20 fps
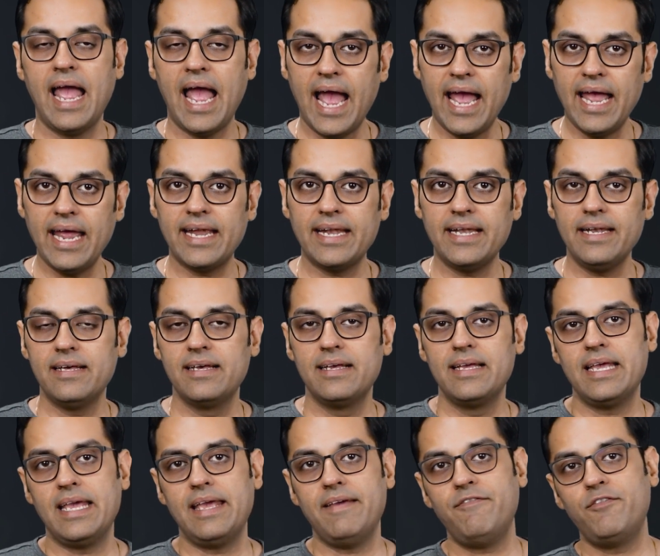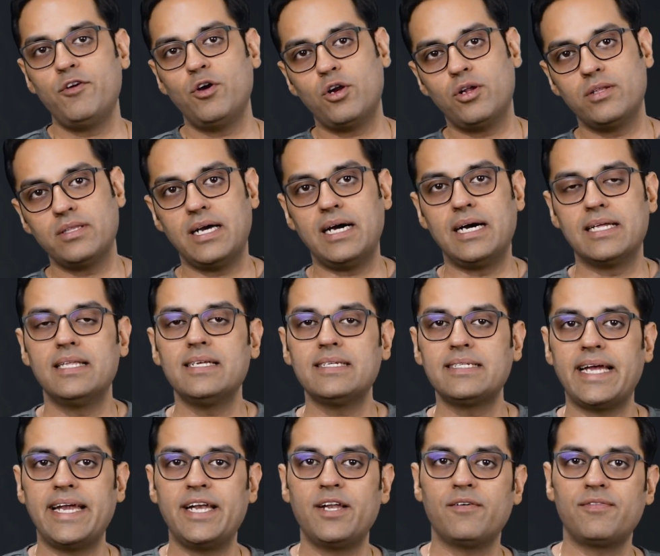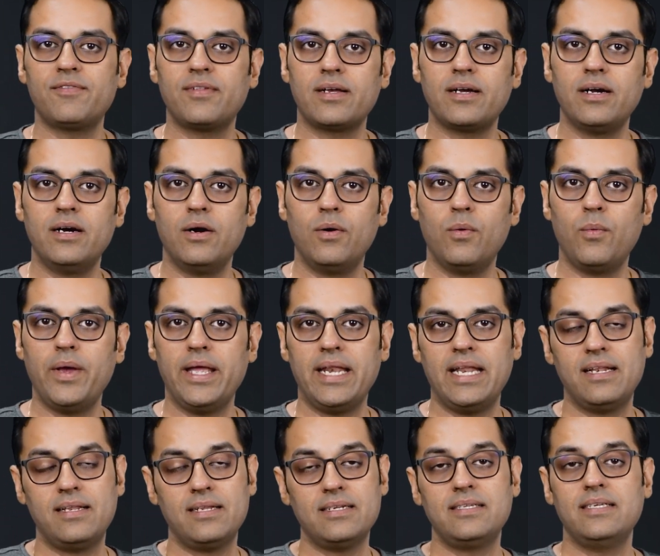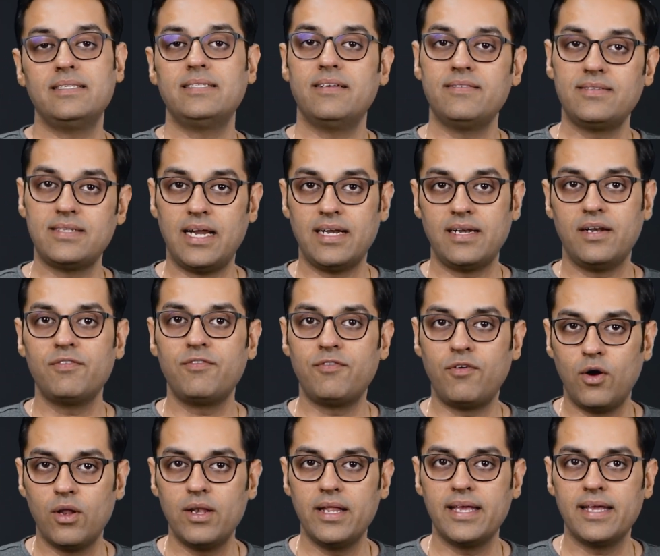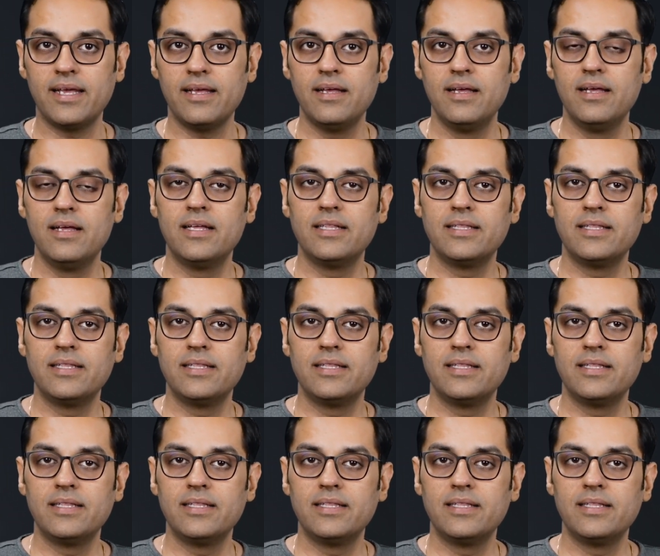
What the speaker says: And if you're on the other side of the curve where interest rates have started falling,